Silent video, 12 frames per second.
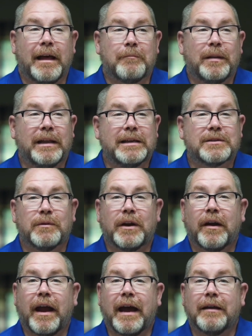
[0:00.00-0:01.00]
place where
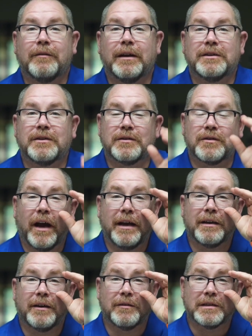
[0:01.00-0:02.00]
you're at as you're trying
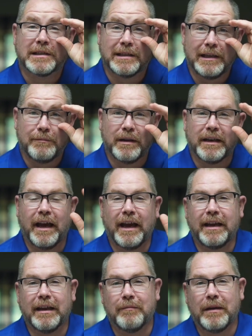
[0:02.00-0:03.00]
to go to sleep at
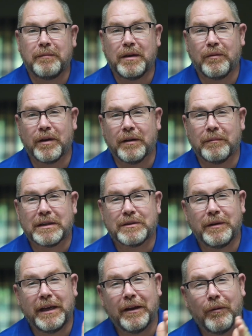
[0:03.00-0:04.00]
night, and maybe where you're
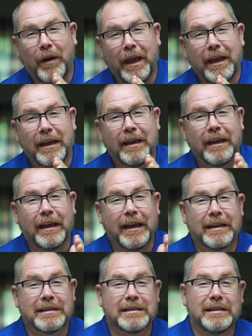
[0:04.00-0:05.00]
between awake
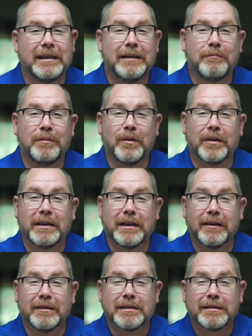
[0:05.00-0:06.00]
and asleep, you can
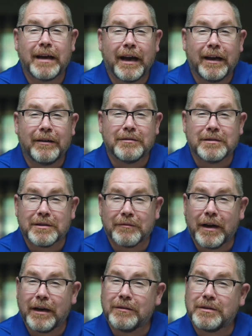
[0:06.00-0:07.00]
hear sounds
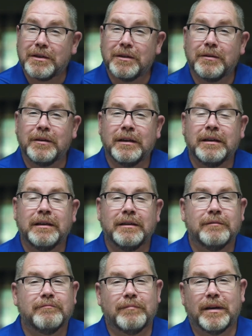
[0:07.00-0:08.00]
around you,
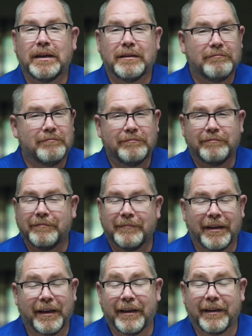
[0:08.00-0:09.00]
but
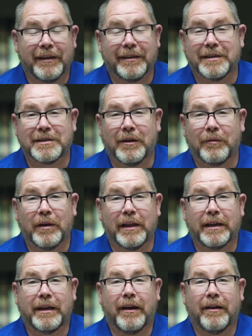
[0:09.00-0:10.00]
you just don't
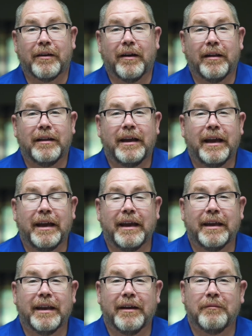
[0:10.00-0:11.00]
really care at all.
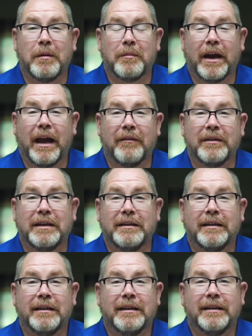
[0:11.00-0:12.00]
And I remember
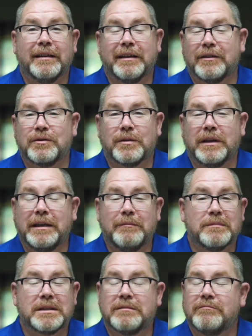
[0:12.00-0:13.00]
having little
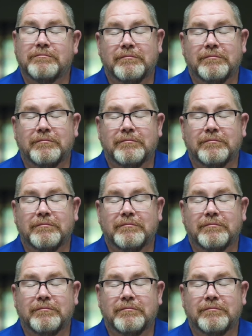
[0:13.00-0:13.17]
dreams.